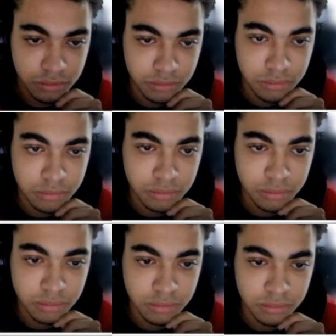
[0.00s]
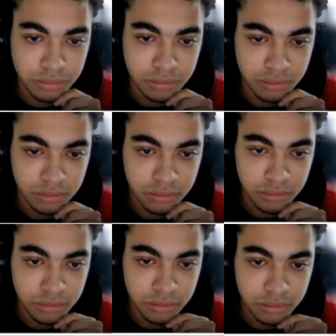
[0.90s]

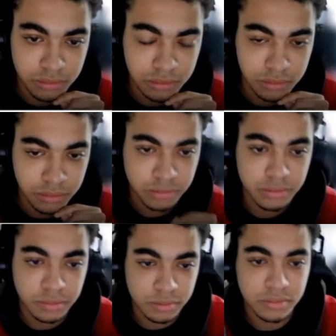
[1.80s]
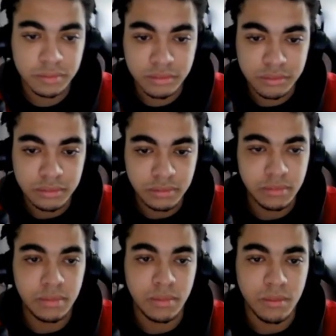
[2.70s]

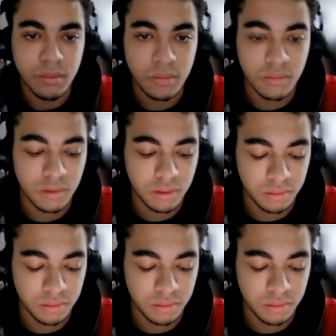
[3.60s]
No words are spoken by the person on screen.